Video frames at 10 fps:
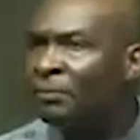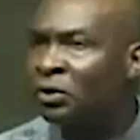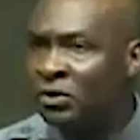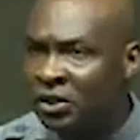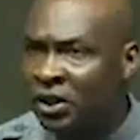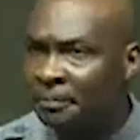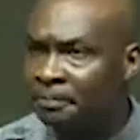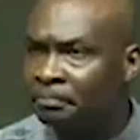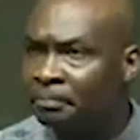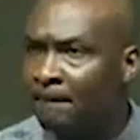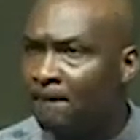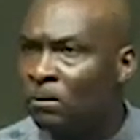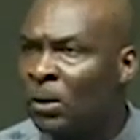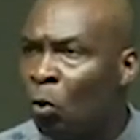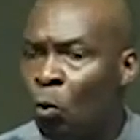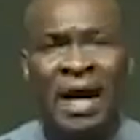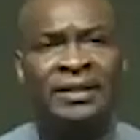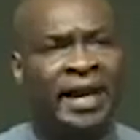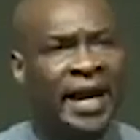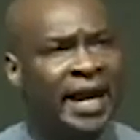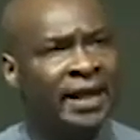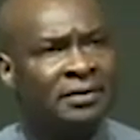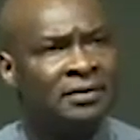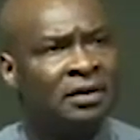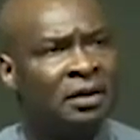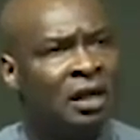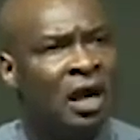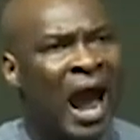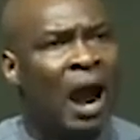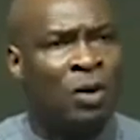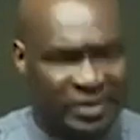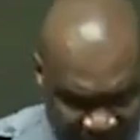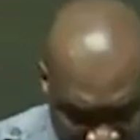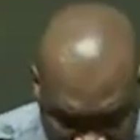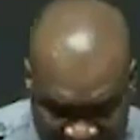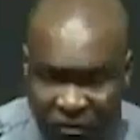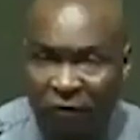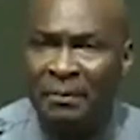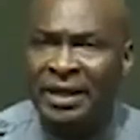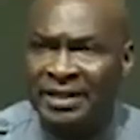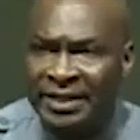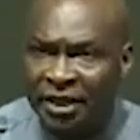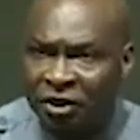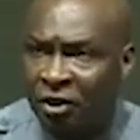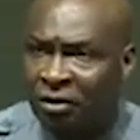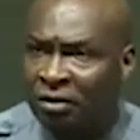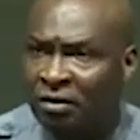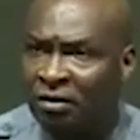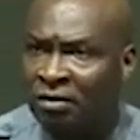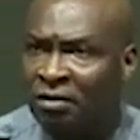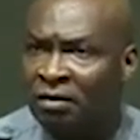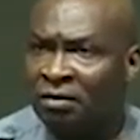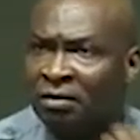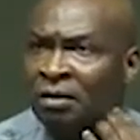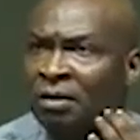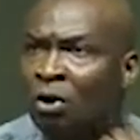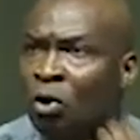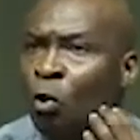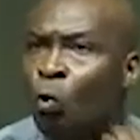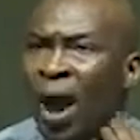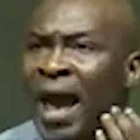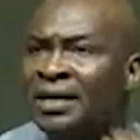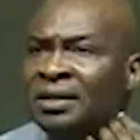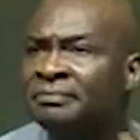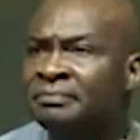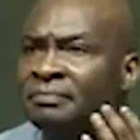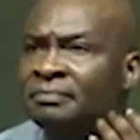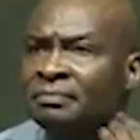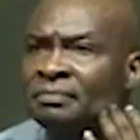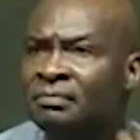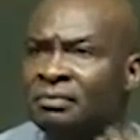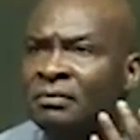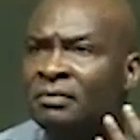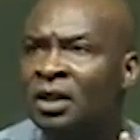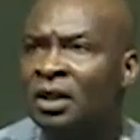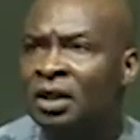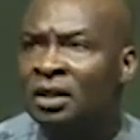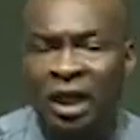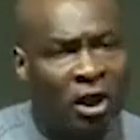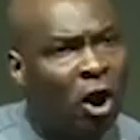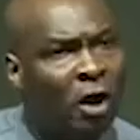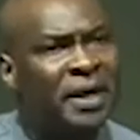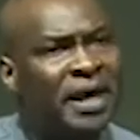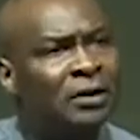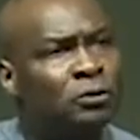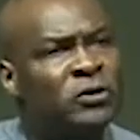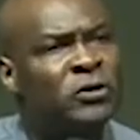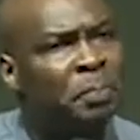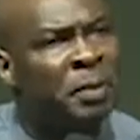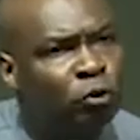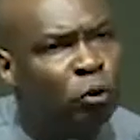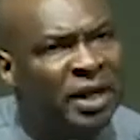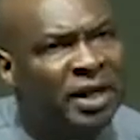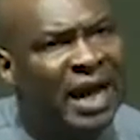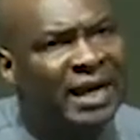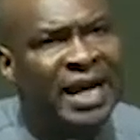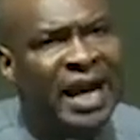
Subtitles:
You see, one day I was in the place of meditation when the Lord began to speak to me that